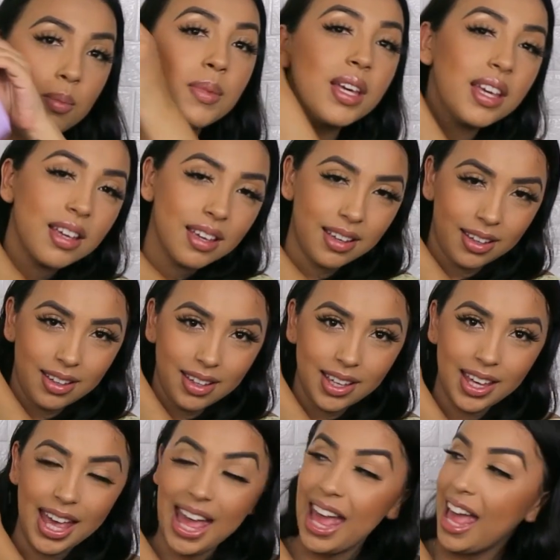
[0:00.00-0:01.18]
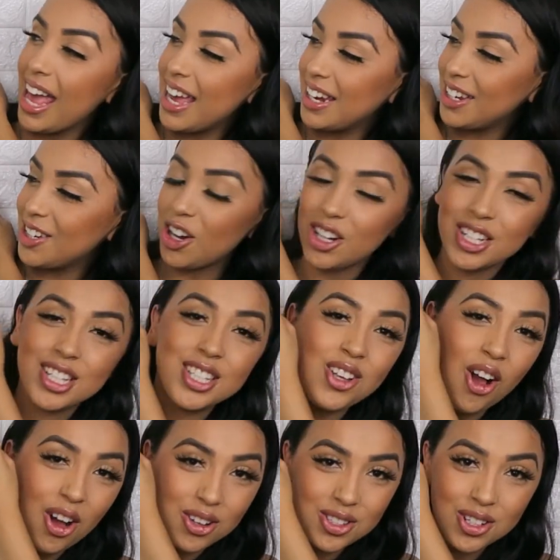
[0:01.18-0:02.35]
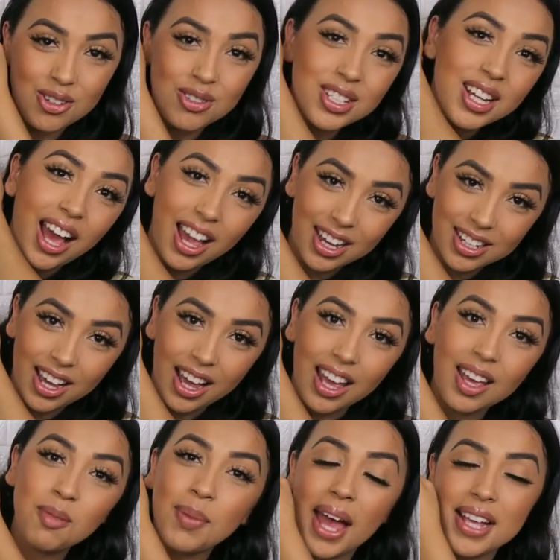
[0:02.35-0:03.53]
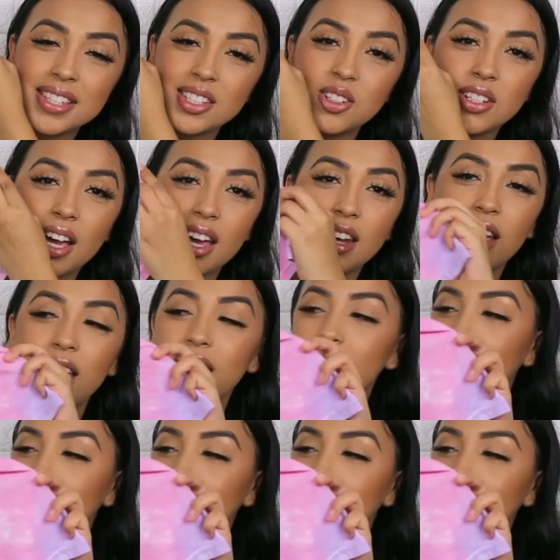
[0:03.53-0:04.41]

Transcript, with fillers: me, and it is also tie-dye, pastel tie-dye.